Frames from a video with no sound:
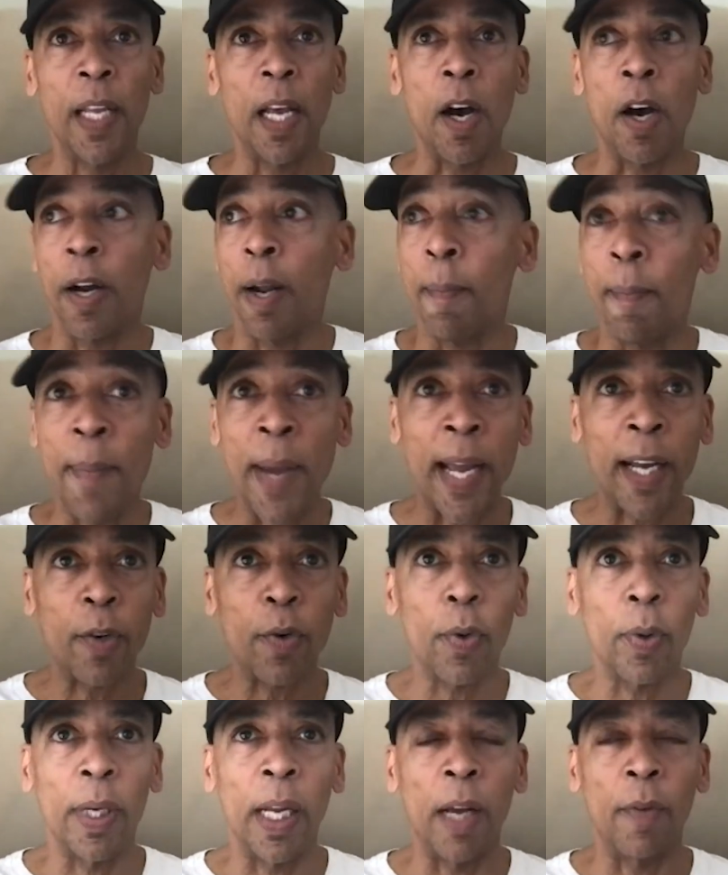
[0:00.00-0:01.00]
on a
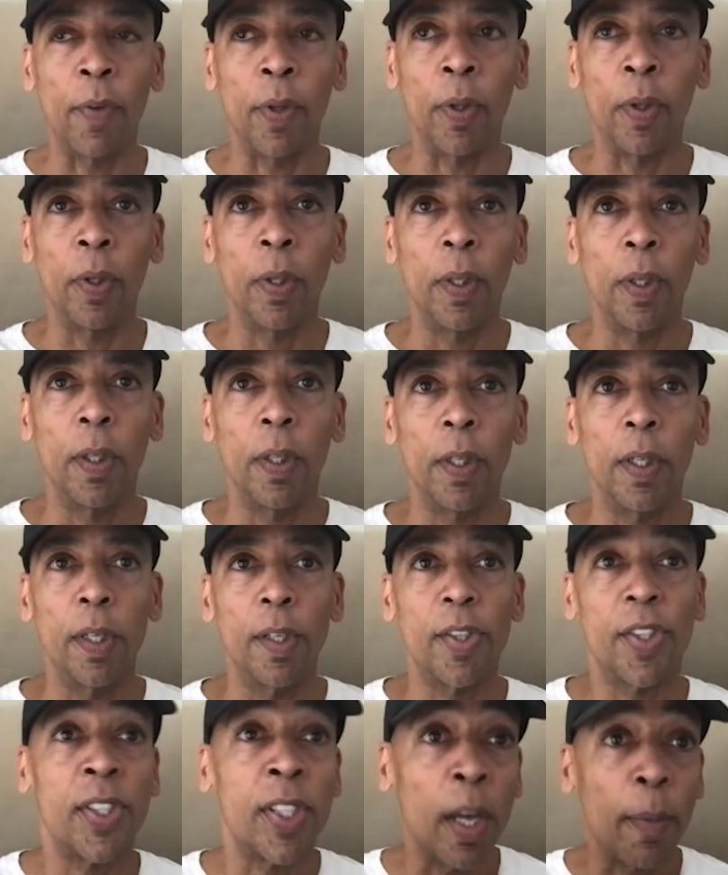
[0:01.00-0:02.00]
macro level,
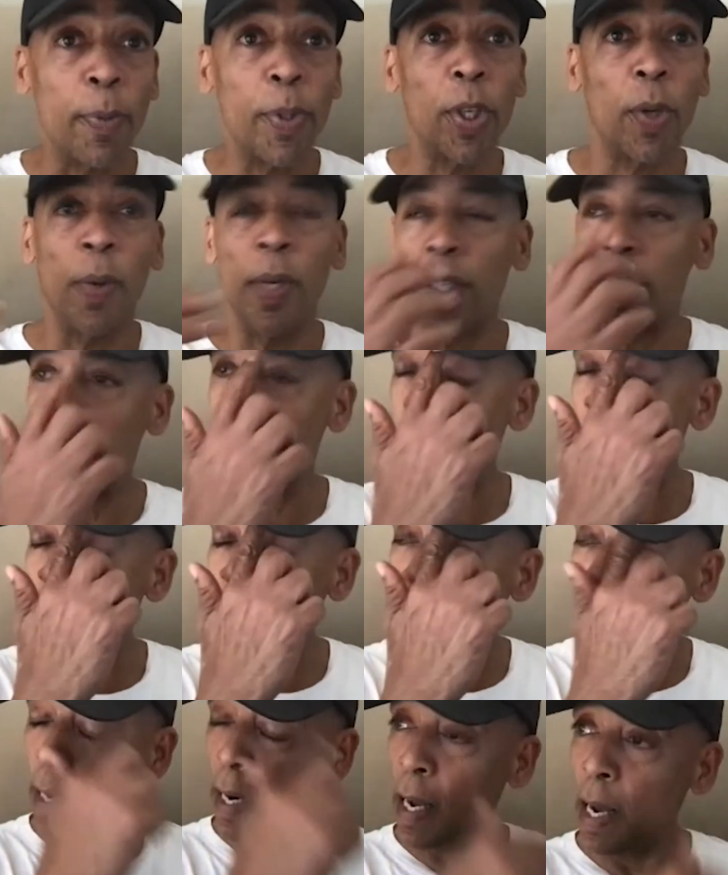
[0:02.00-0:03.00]
subsequent to
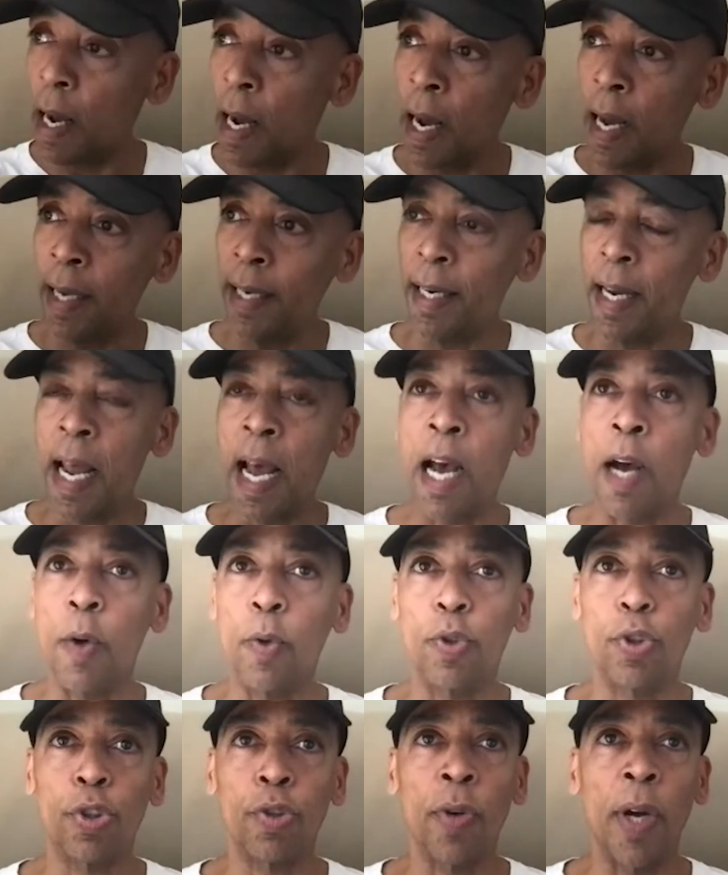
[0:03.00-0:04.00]
that, I
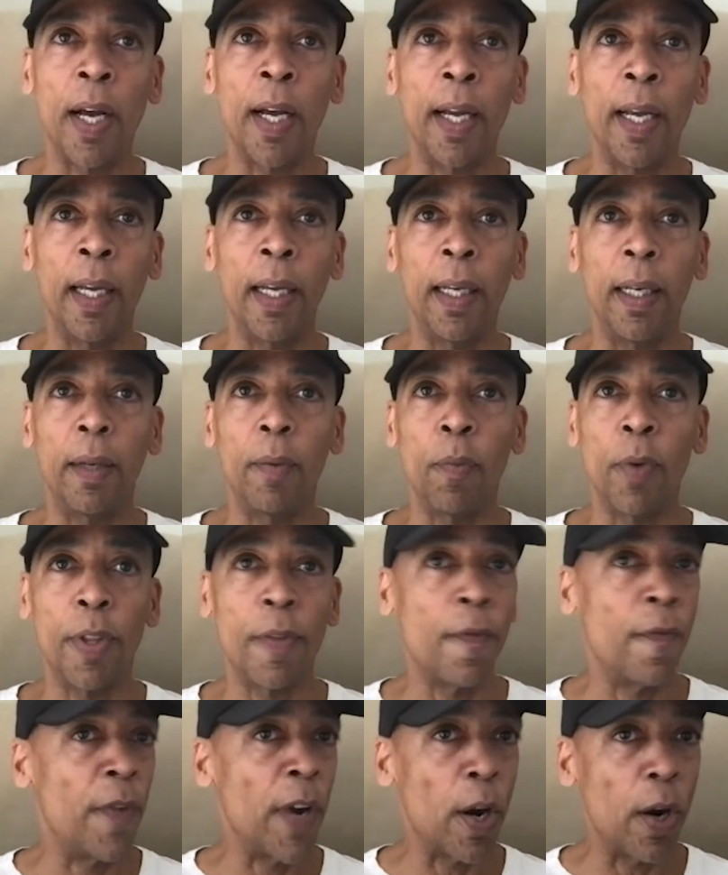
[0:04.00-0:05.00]
now try,
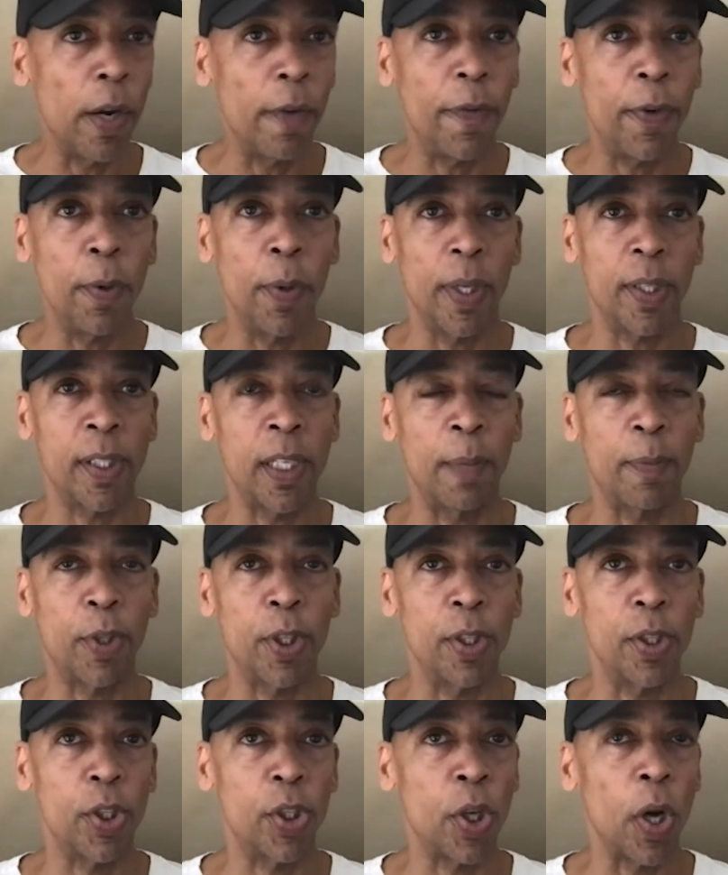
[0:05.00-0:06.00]
with very few
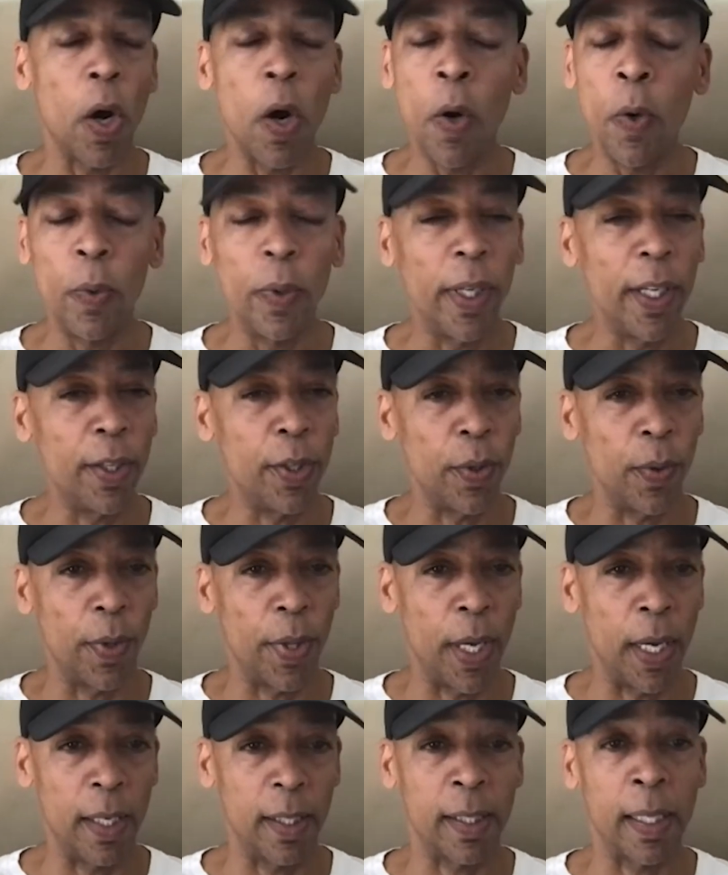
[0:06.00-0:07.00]
exceptions, to only do
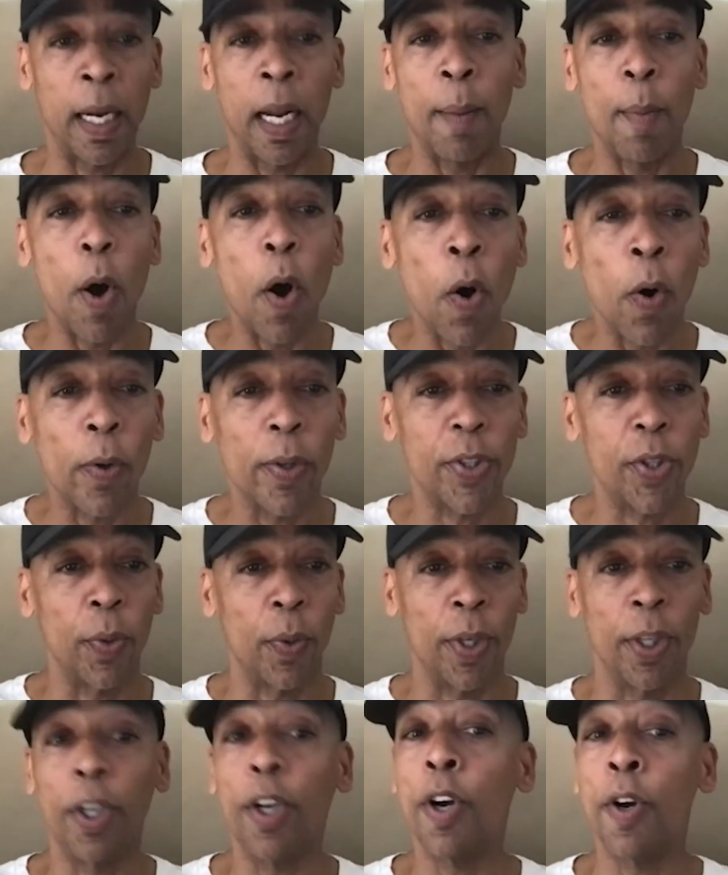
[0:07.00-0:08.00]
things that I'm also
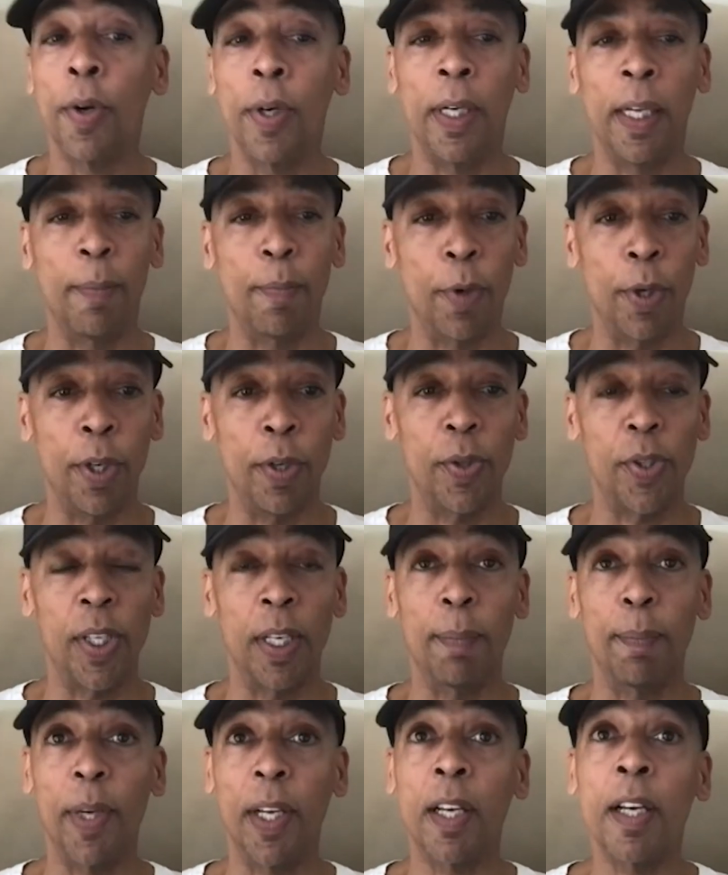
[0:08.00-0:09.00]
concurrently
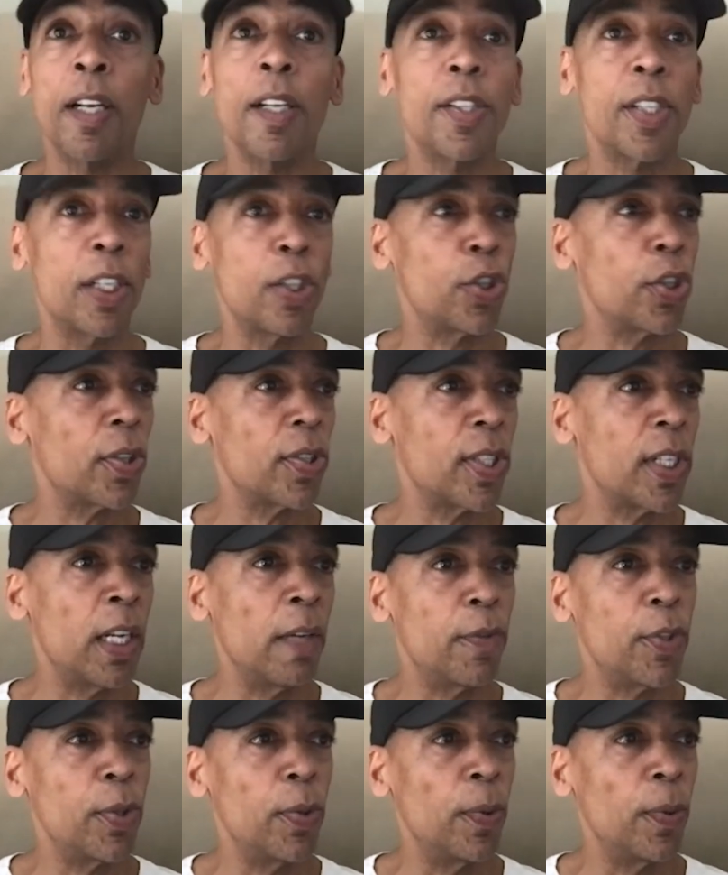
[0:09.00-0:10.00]
producing, because it just
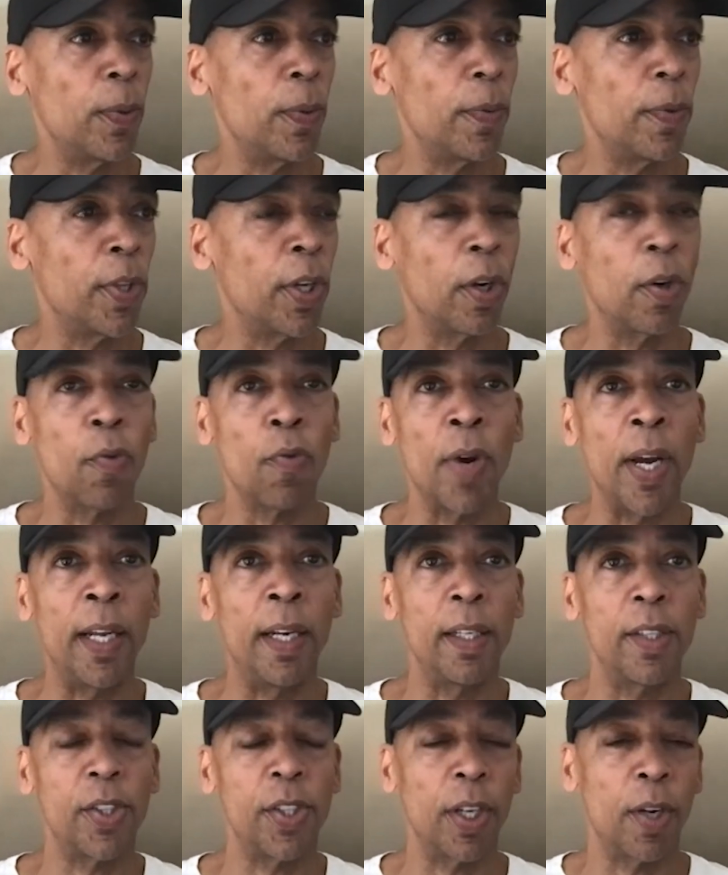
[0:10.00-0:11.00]
gives you the
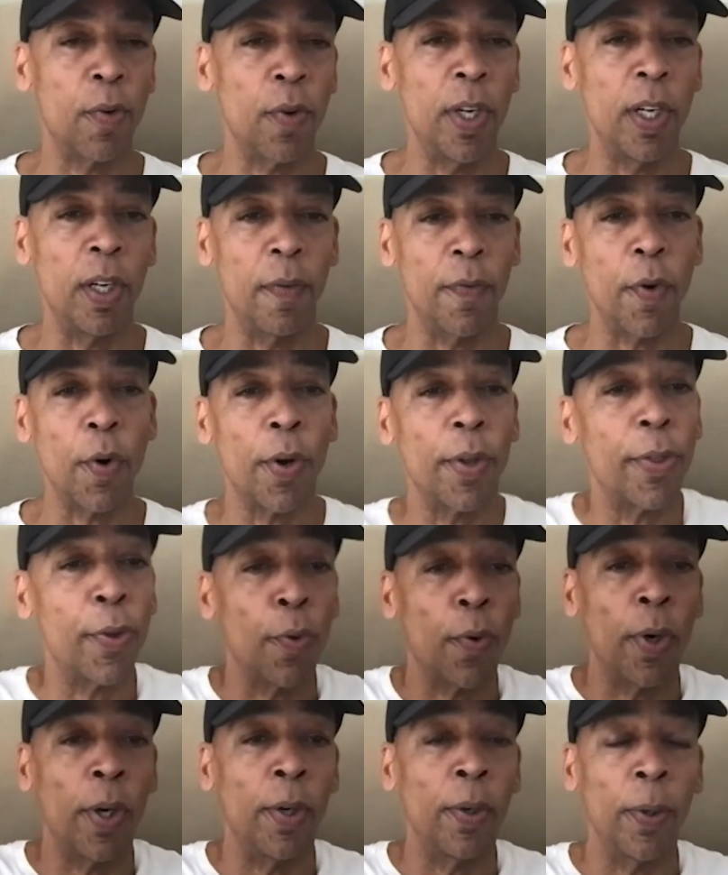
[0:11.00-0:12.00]
greatest degree of
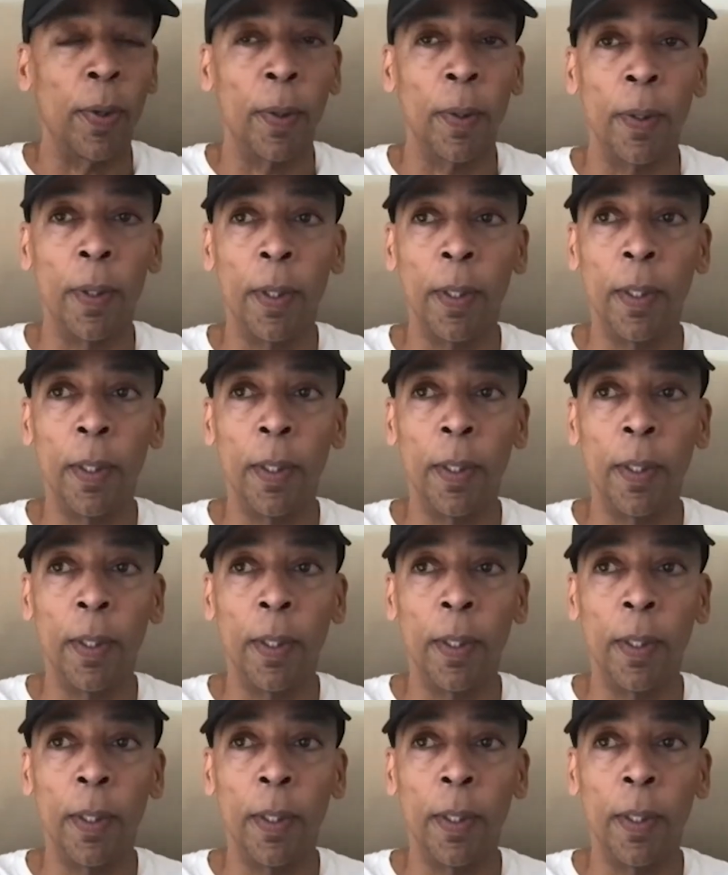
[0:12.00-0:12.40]
authorial